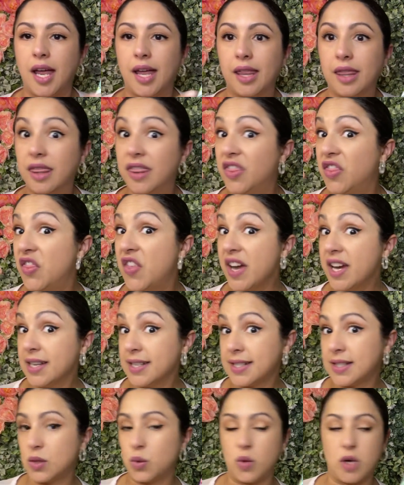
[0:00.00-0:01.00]

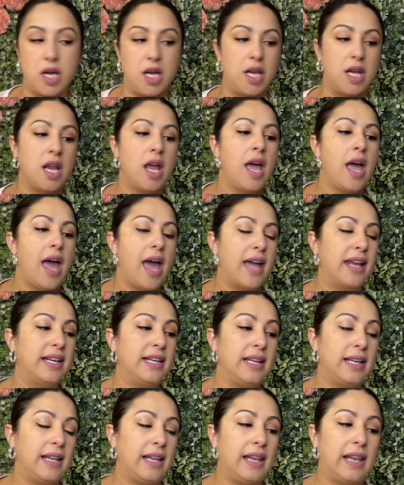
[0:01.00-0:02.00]
This one, and
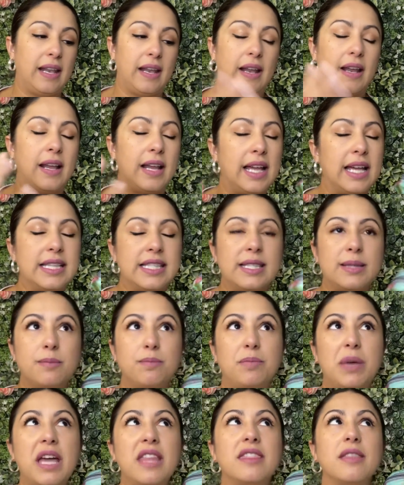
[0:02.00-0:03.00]
it it's
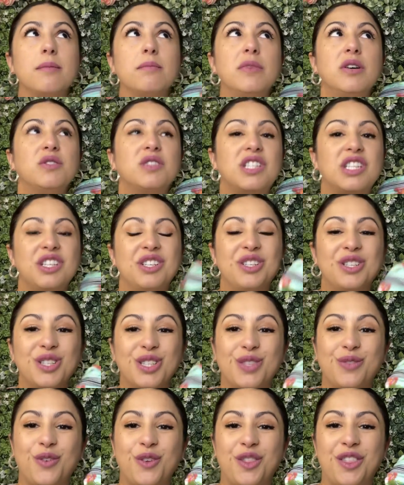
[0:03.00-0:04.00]
been the most
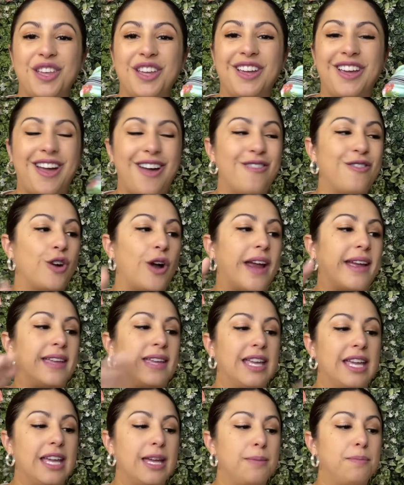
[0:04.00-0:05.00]
useful thing ever. I
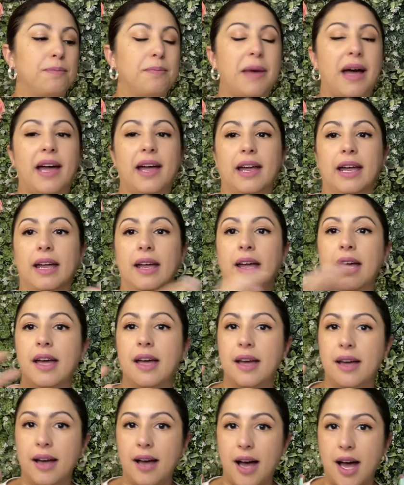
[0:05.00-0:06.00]
keep my
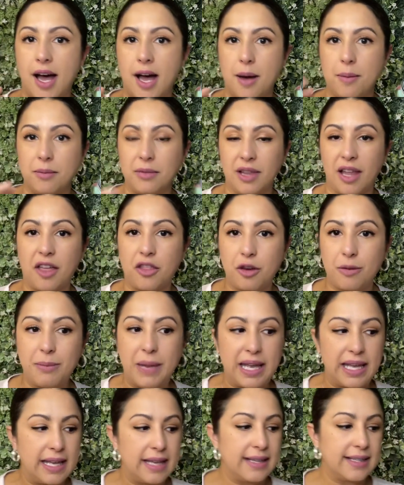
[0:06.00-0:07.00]
um, leather
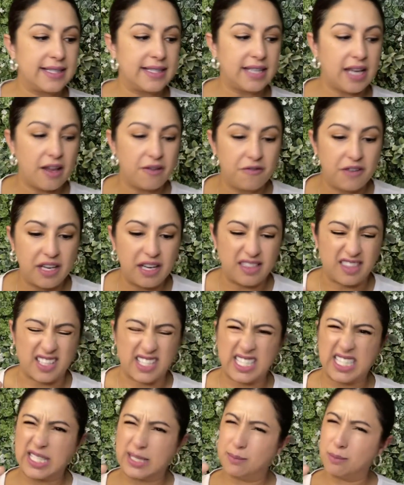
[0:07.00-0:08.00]
making stuff in it, the
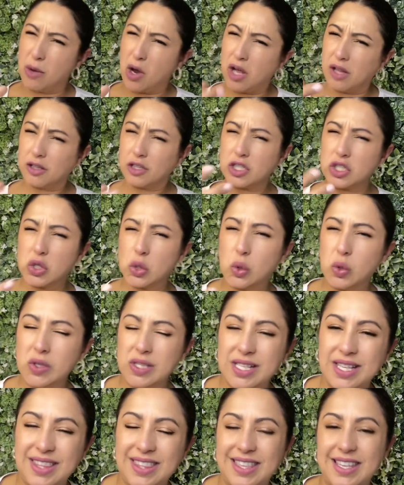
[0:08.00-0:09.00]
smaller
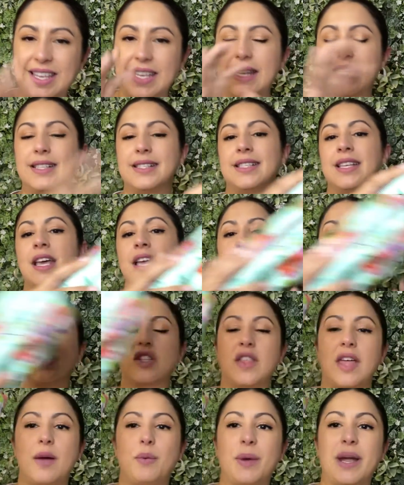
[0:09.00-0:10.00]
tools and things,
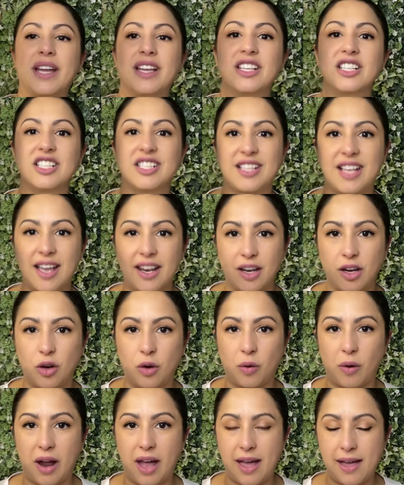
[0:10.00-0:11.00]
so that way I can just kind of
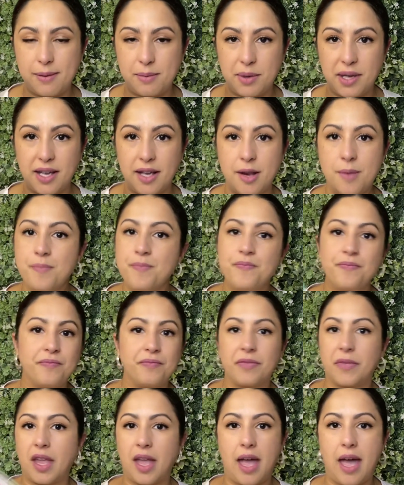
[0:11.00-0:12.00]
grab it
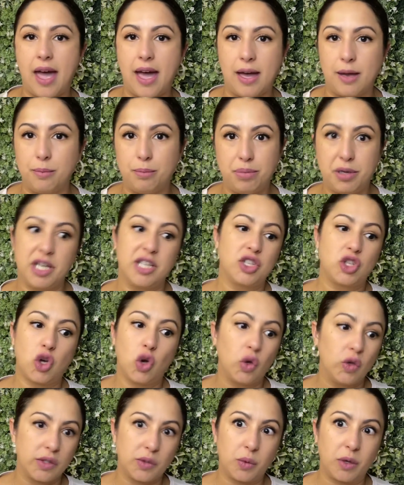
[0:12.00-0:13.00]
and punch
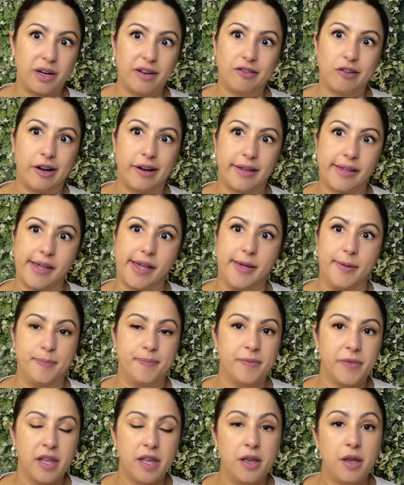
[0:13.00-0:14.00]
holes wherever I
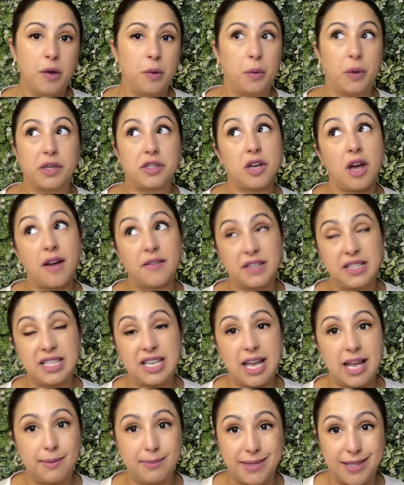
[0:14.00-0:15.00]
am, which
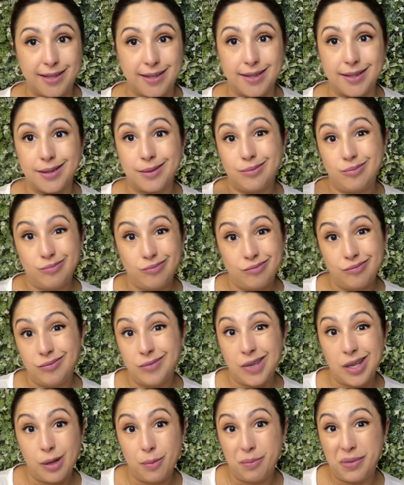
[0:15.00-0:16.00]
oftentimes is
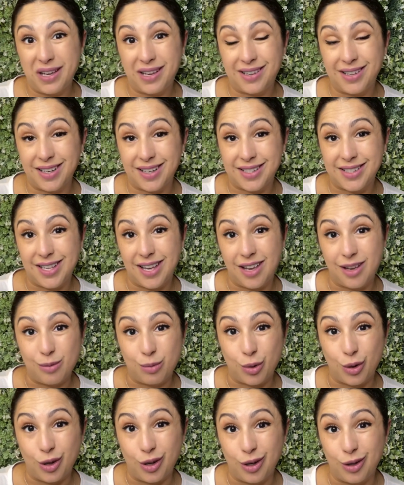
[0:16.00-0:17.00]
picnic
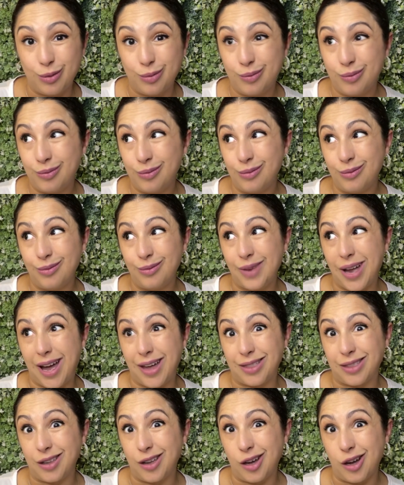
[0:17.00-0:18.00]
table at the